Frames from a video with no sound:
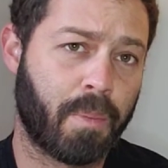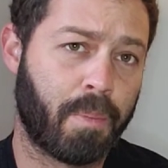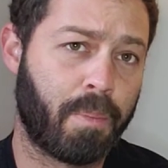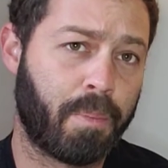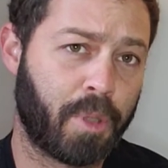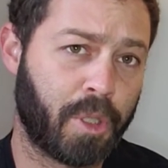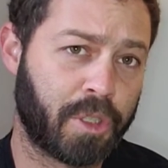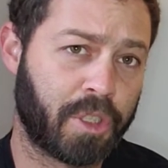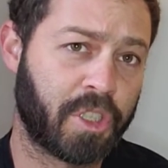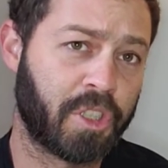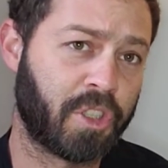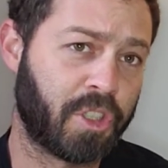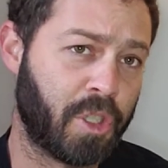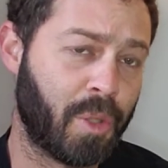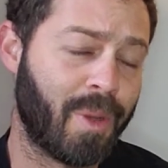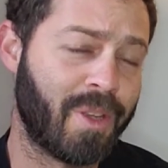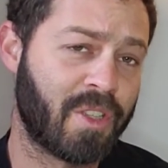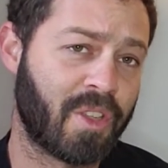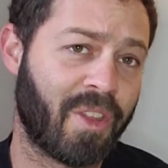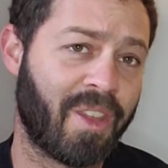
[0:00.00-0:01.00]
pushes you
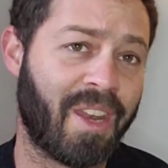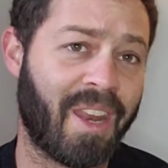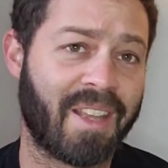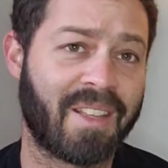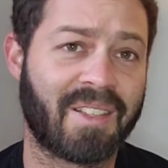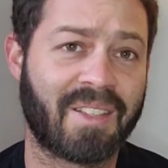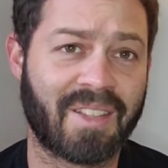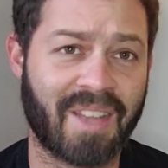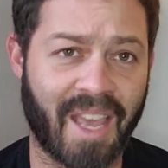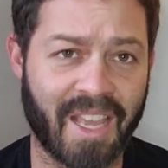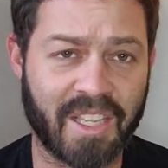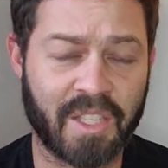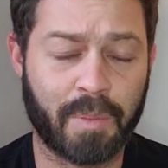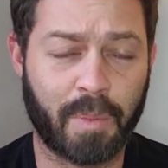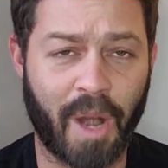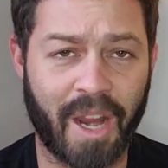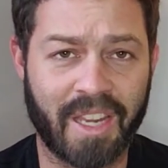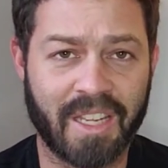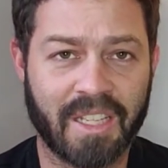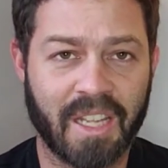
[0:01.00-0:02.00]
into the next tax
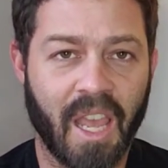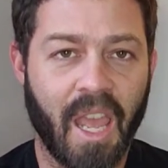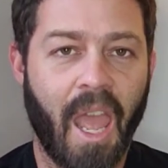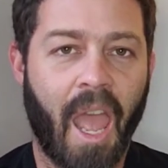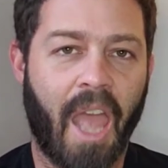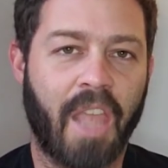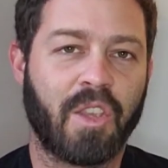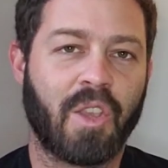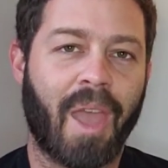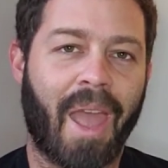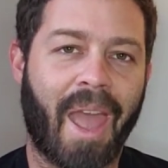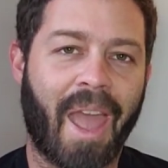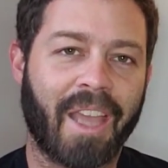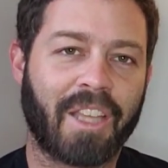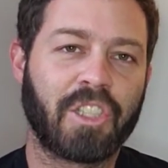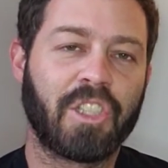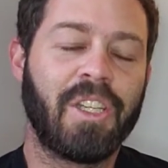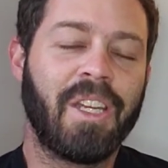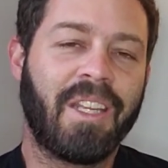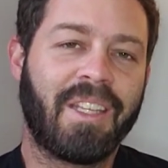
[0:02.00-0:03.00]
bracket, and you're
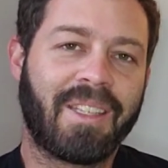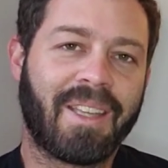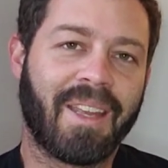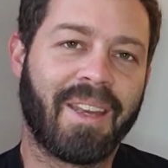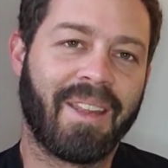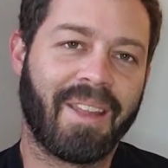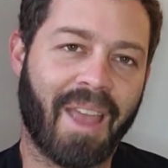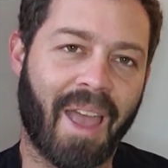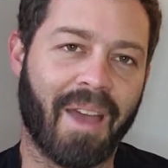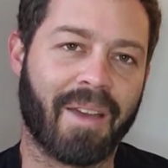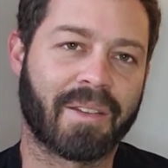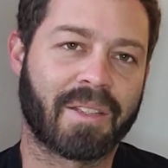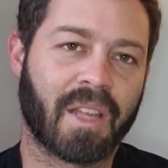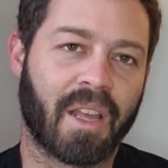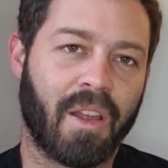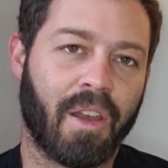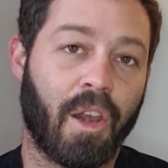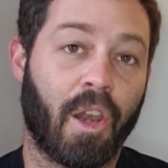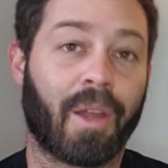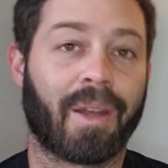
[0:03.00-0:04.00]
actually getting out
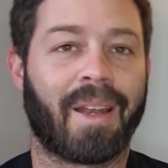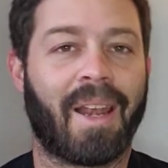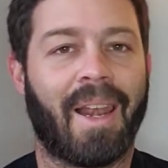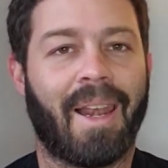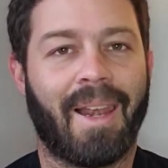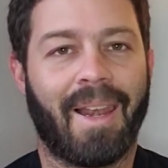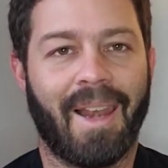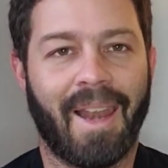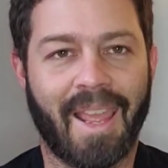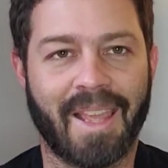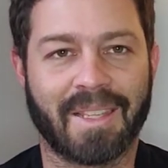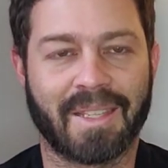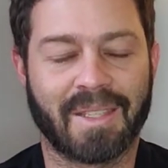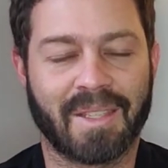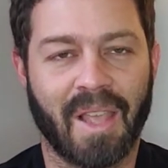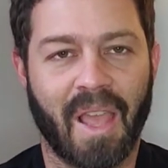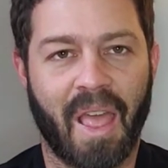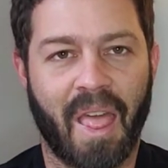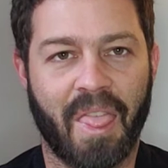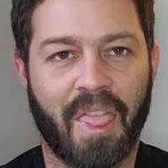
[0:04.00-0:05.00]
a lot less
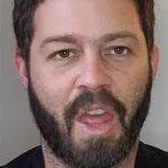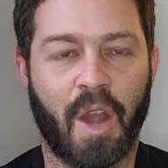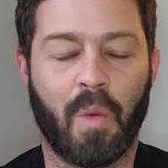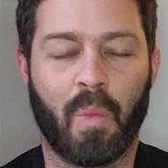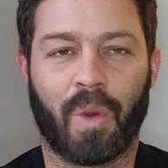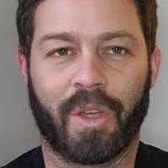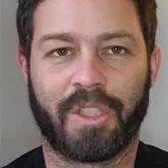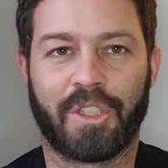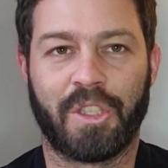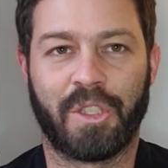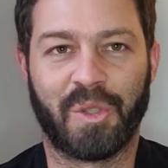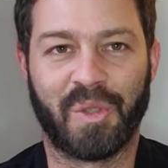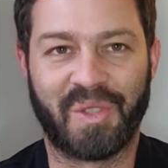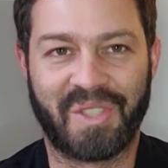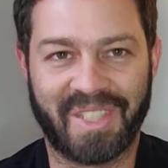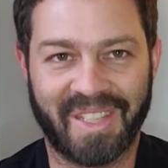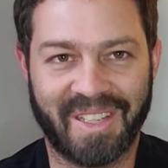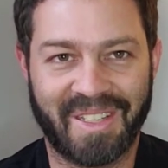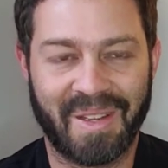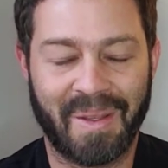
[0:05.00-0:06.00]
than what you
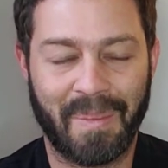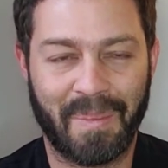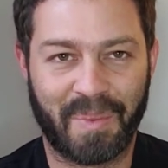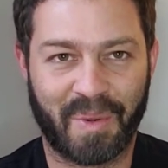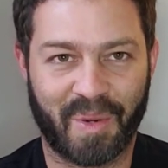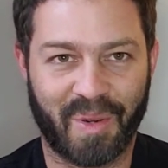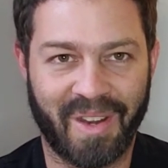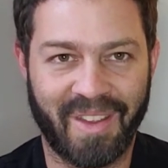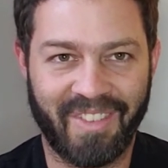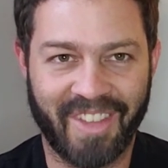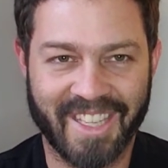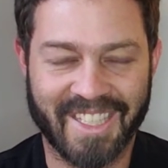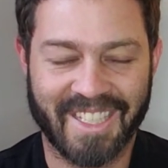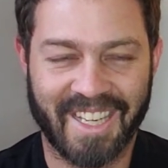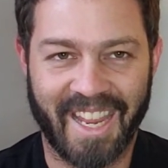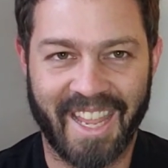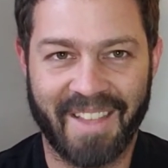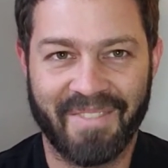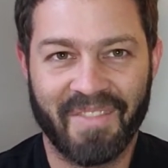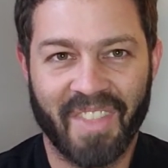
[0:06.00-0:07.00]
did
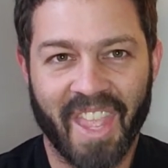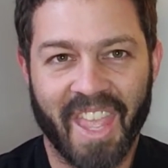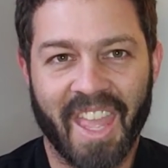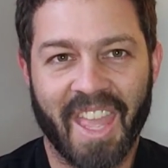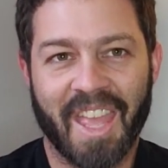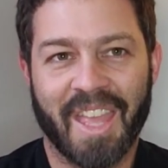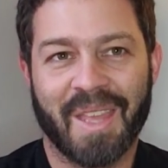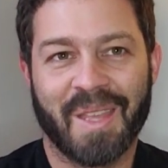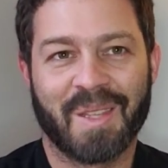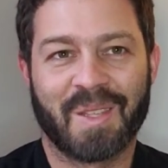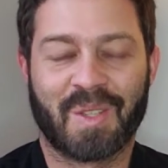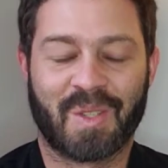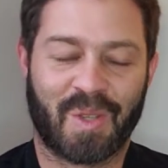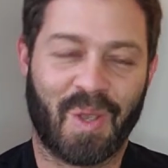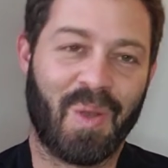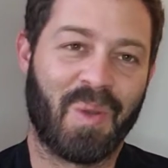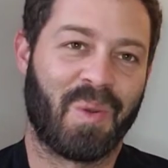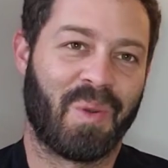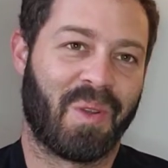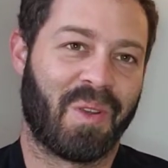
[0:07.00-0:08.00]
previously.
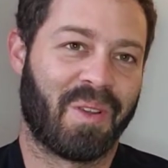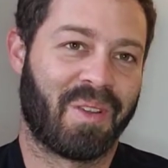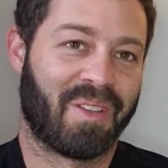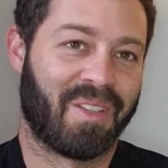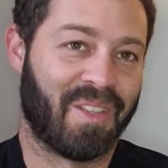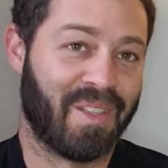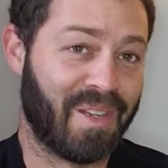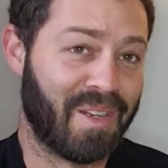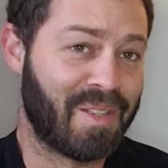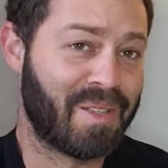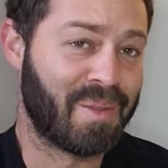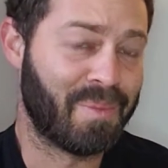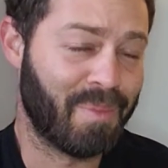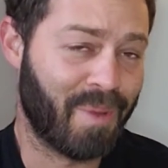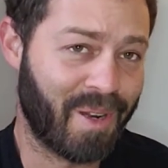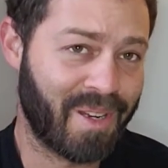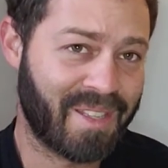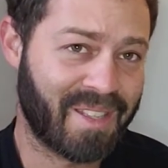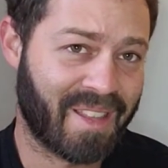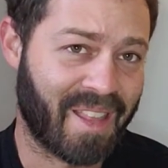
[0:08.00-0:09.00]
So you need to
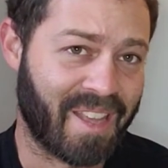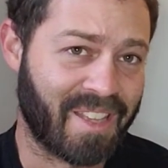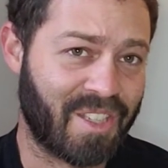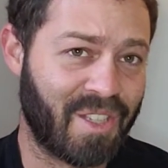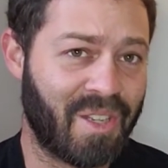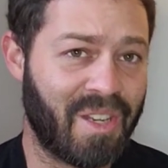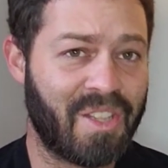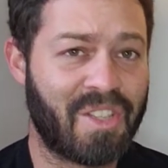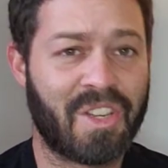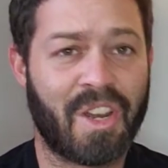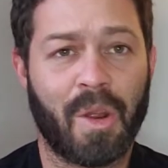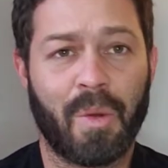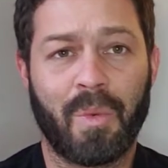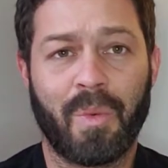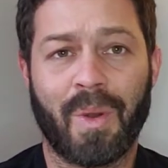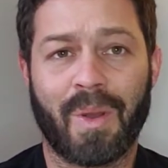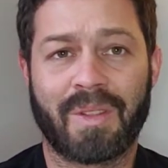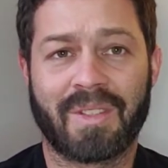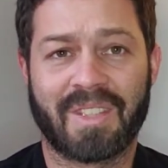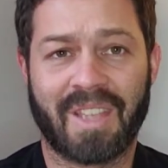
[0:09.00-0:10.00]
monitor that. You need to know
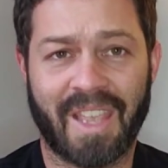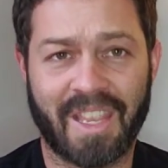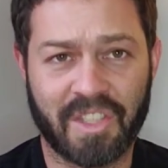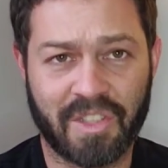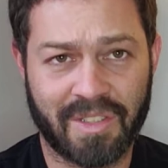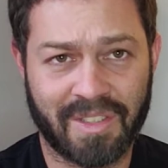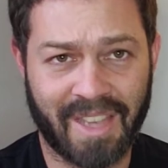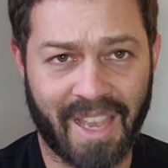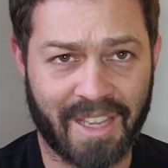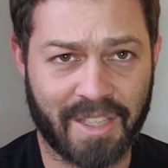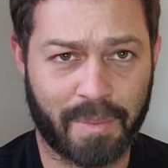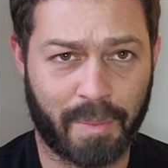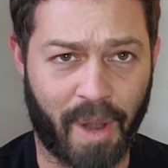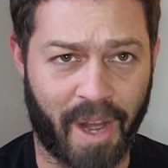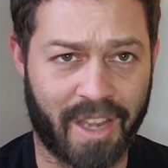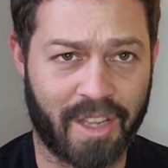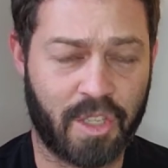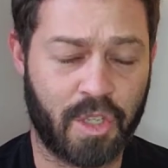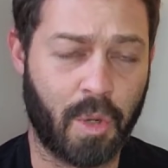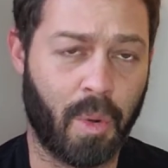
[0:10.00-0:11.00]
what tax
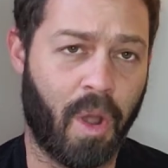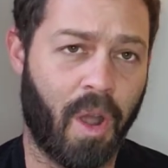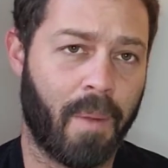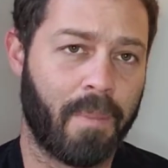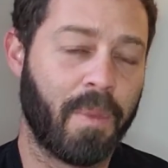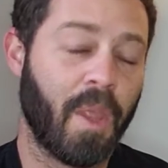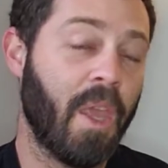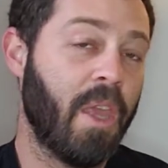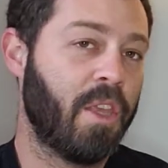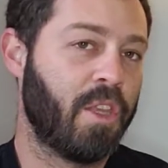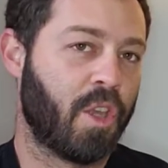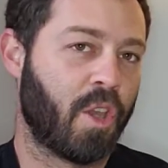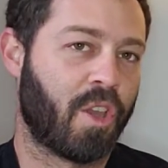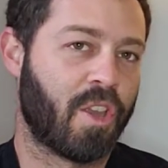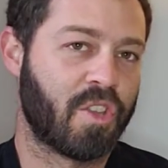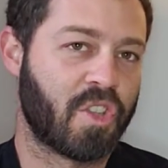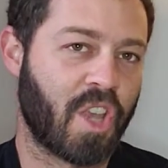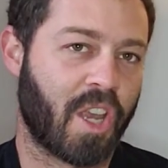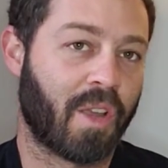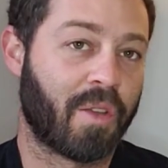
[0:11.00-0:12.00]
bracket you are. You
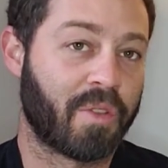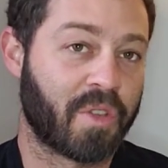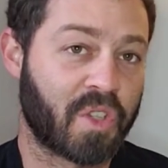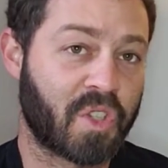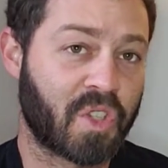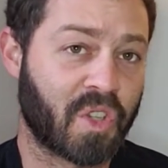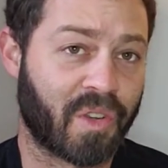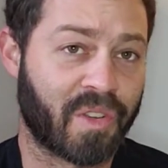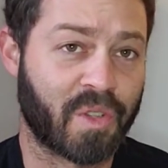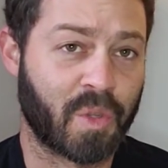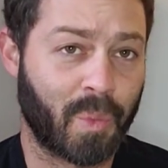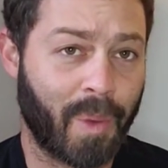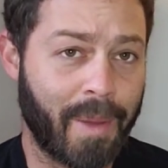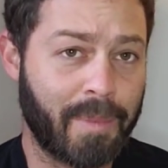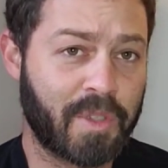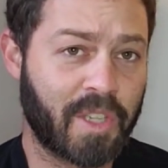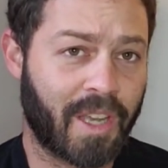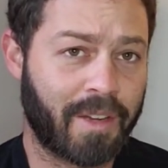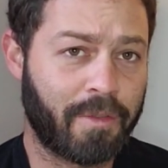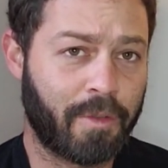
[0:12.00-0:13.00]
can check on the SARS
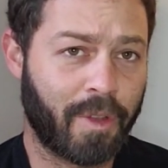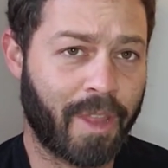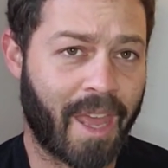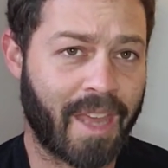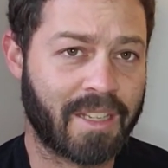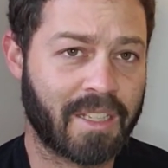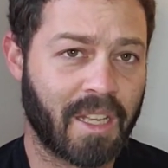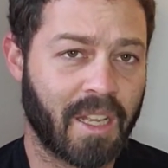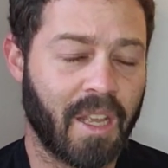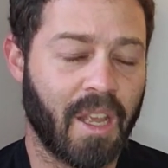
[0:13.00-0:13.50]
website for that.